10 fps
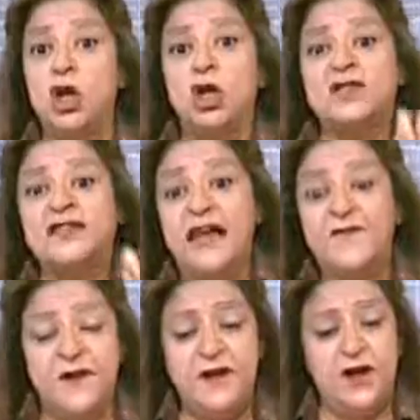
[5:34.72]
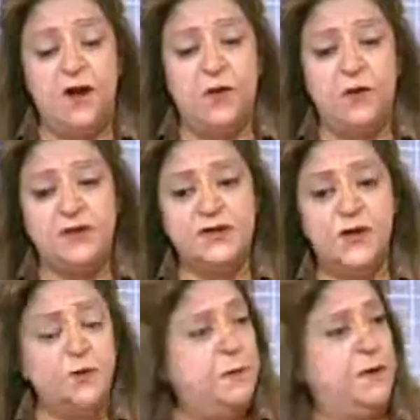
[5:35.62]
should not siphon the whole
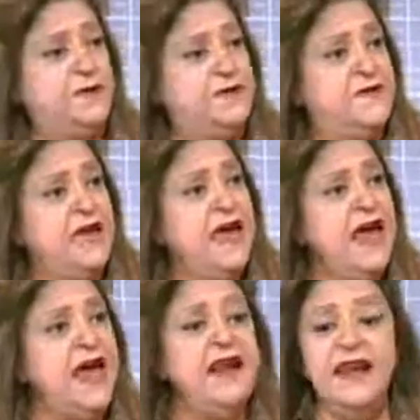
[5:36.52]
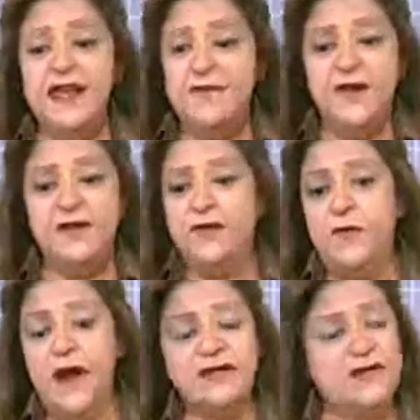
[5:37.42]
surplus, and
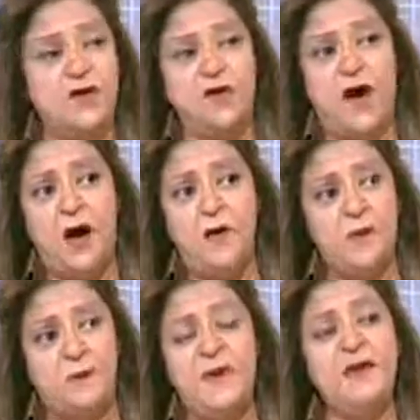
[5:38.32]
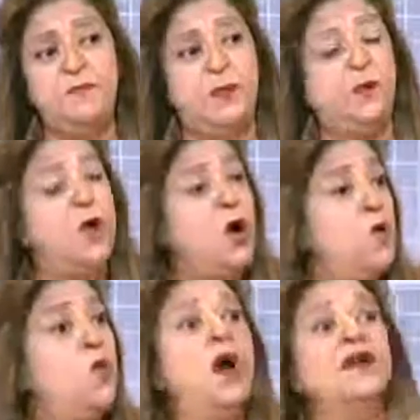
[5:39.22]
leaving the rest of our people,
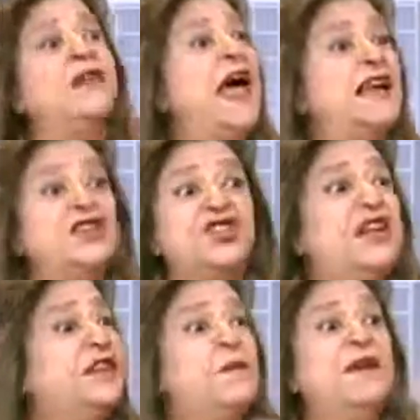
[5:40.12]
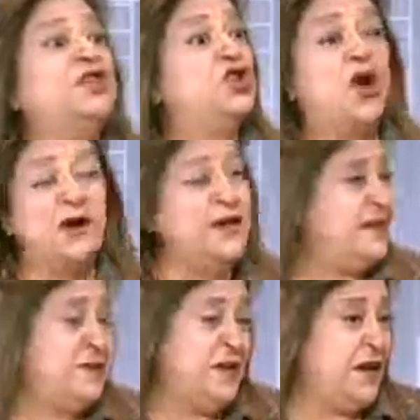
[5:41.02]
who are actually the
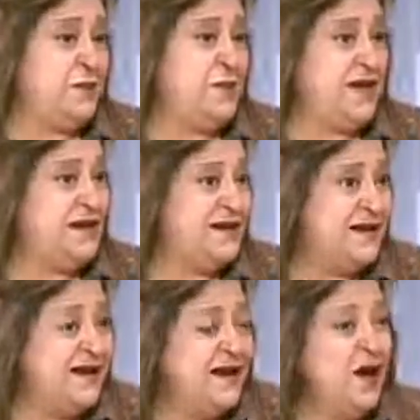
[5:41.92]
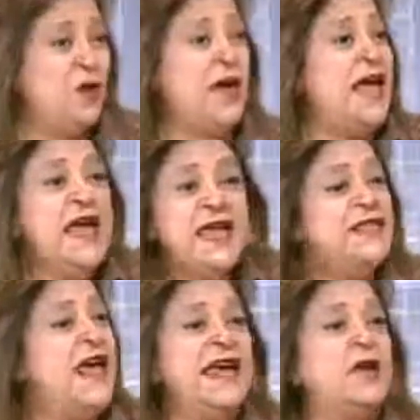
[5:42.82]
majority, Nermeen. Okay,
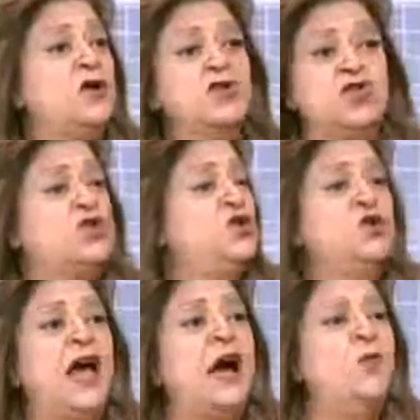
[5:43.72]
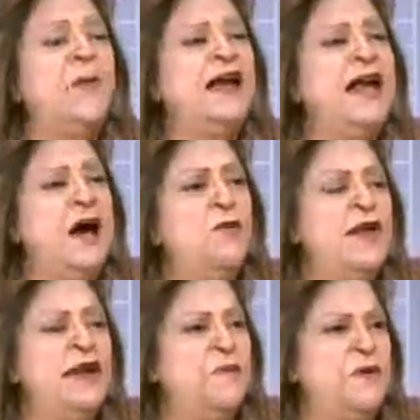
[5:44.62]
they constitute how
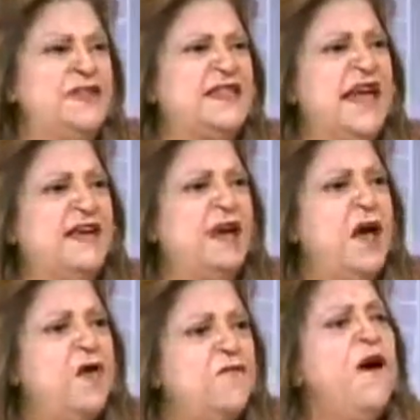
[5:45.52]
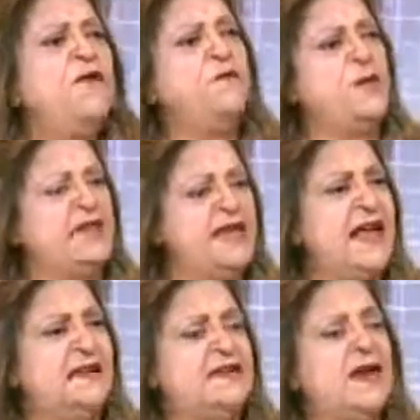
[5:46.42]
many percent? 5%,
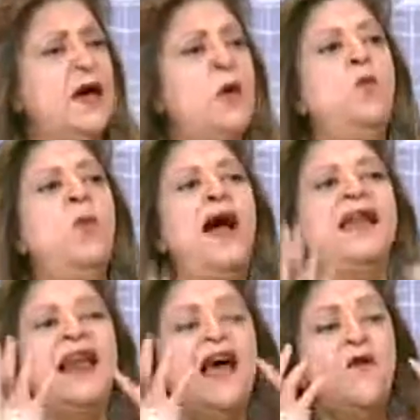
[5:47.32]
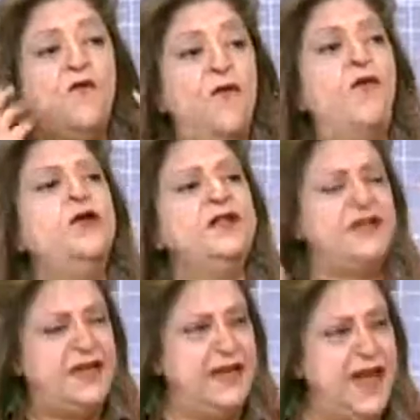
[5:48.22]
while
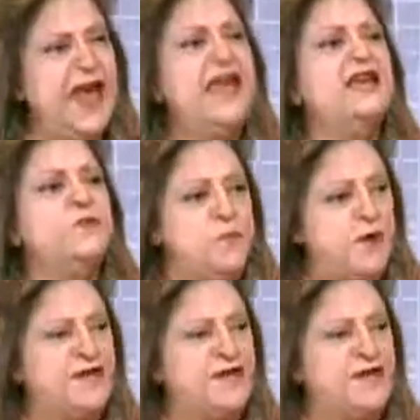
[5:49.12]
48%